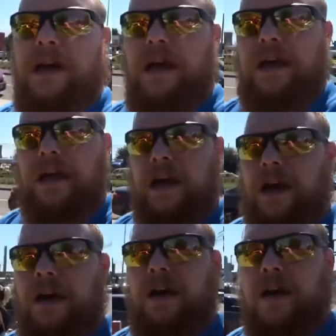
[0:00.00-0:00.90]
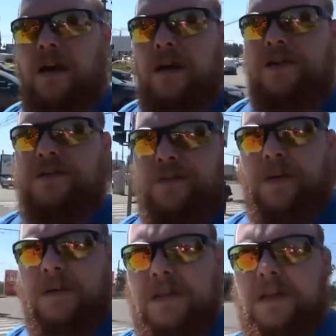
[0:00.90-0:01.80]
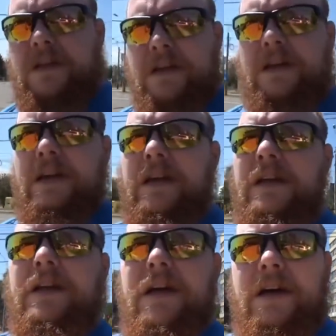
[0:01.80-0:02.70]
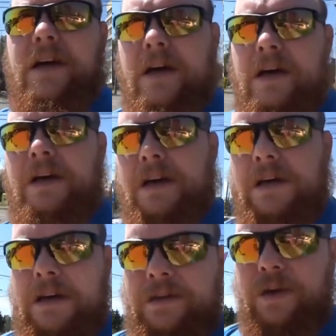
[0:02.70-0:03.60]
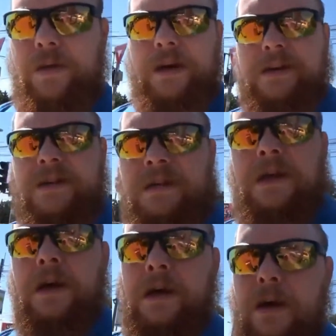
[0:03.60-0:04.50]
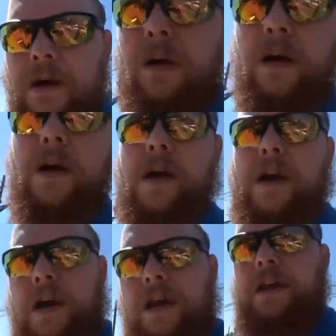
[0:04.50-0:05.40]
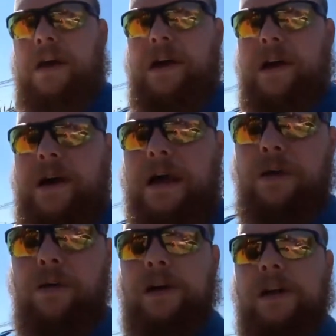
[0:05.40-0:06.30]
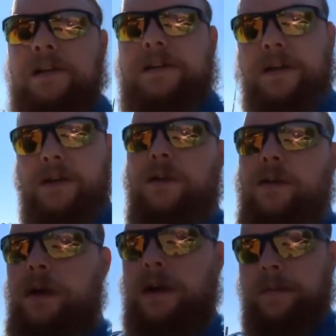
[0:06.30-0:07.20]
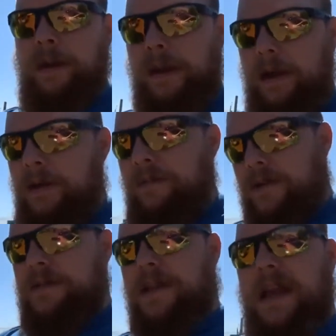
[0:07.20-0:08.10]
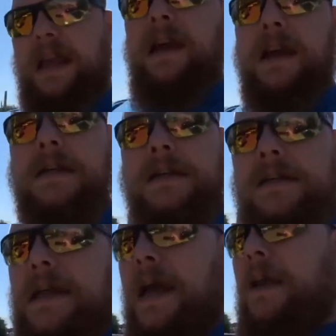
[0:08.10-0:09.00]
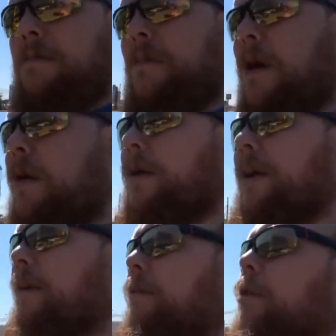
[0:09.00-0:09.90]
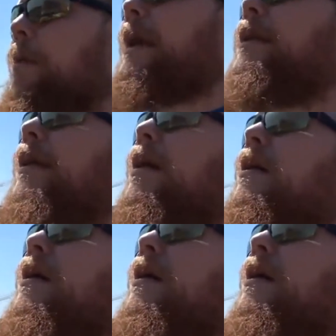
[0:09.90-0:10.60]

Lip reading: and it was built in 2000, and according to Wikipedia, it was the second mall in Romania,